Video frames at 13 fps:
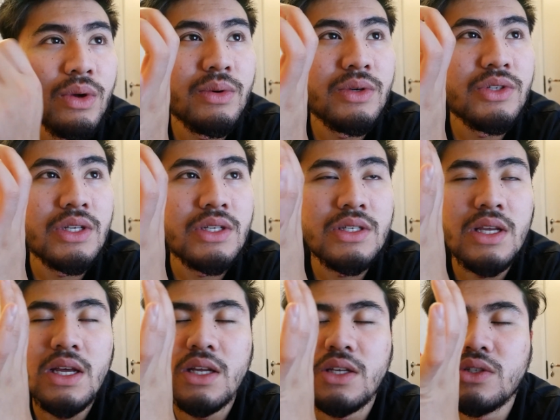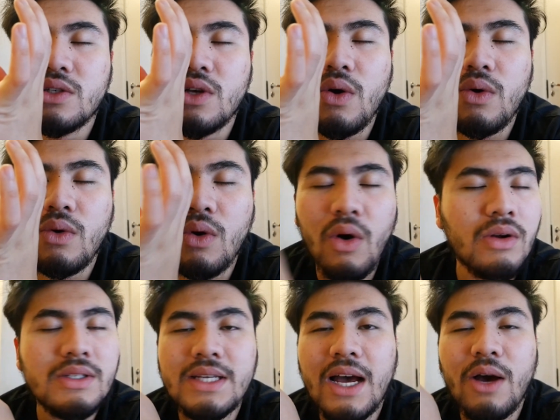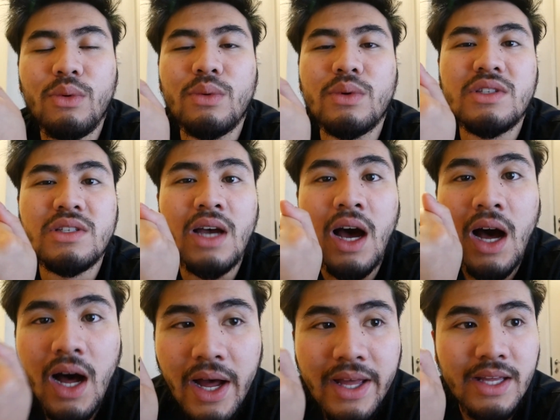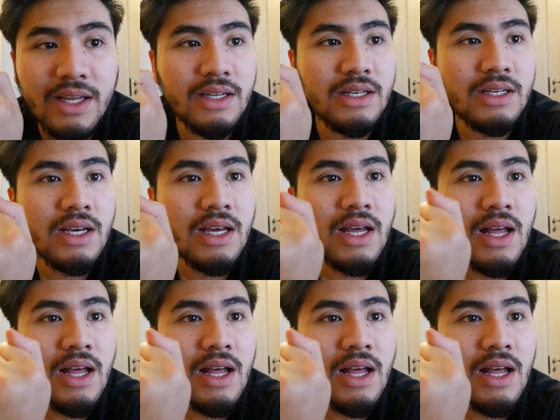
we were just so conked out, we were tired